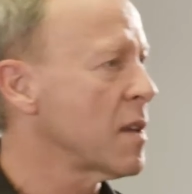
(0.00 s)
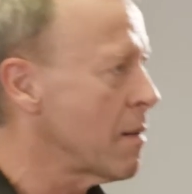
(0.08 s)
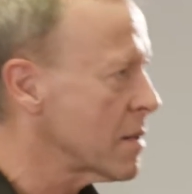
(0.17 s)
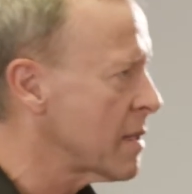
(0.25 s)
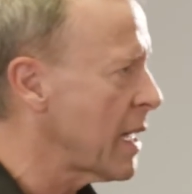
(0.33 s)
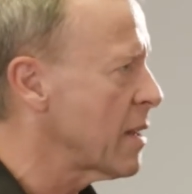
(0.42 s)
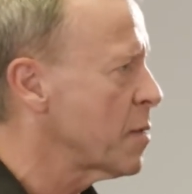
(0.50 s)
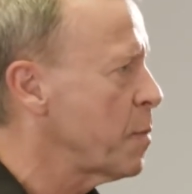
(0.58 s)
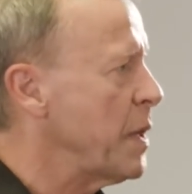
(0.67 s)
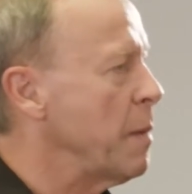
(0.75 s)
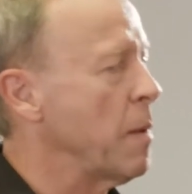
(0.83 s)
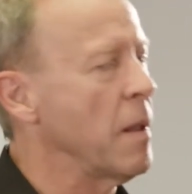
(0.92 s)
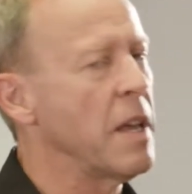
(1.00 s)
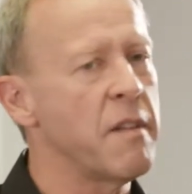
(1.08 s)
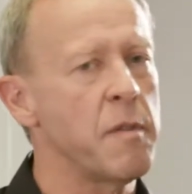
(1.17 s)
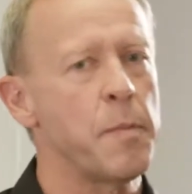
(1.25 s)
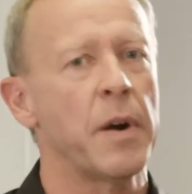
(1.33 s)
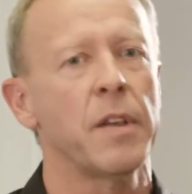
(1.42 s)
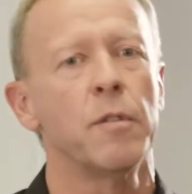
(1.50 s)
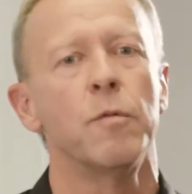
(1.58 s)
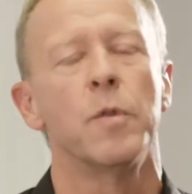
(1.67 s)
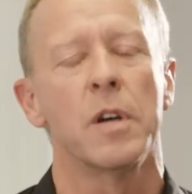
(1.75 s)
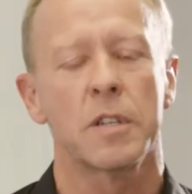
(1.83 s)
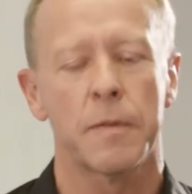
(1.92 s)
our salespeople, everybody who
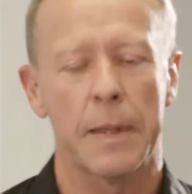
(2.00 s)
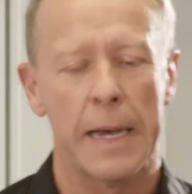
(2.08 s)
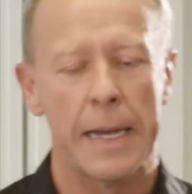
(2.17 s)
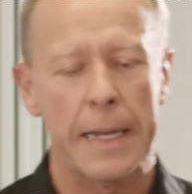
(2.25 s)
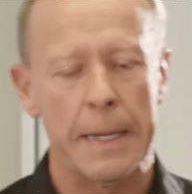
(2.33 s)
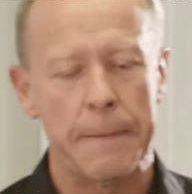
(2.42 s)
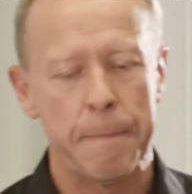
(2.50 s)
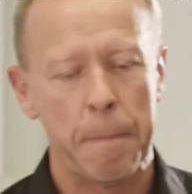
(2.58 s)
works with lighting?